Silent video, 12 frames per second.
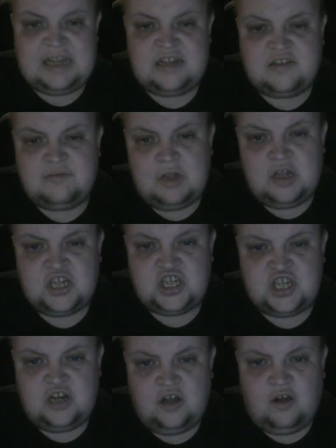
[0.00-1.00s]

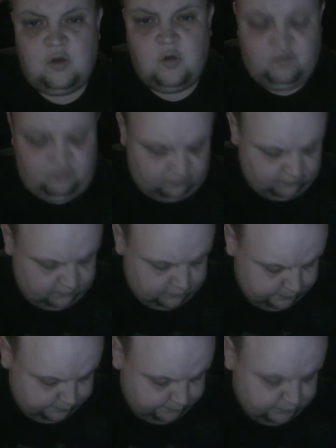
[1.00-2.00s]
version of
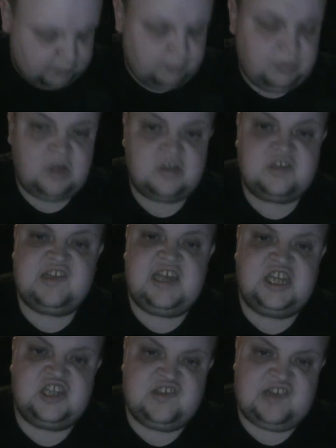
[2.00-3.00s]

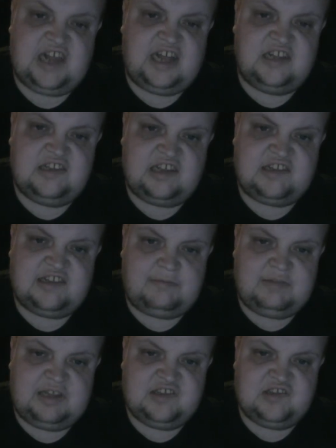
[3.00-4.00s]
Percutation's Hand, except
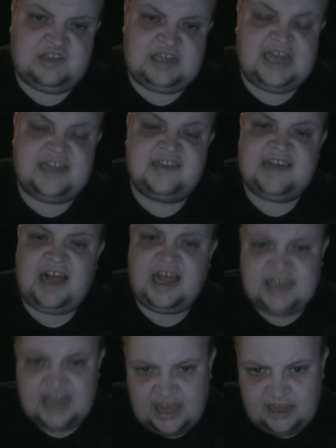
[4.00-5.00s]
it's the
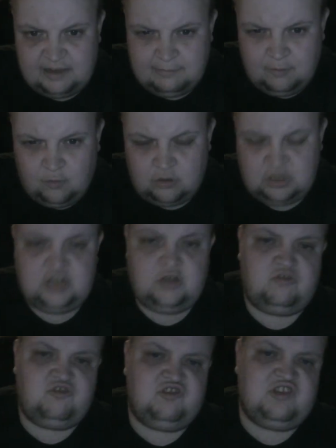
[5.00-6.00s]
entire hit roll and not
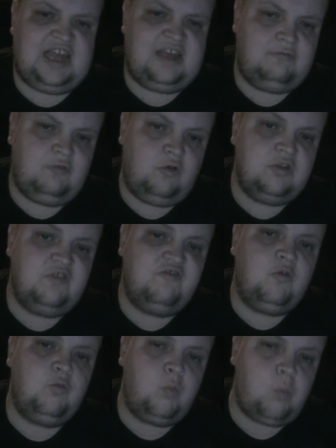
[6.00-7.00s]
just the hit roll of a
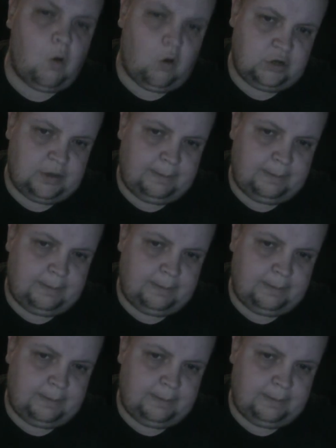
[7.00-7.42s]
1.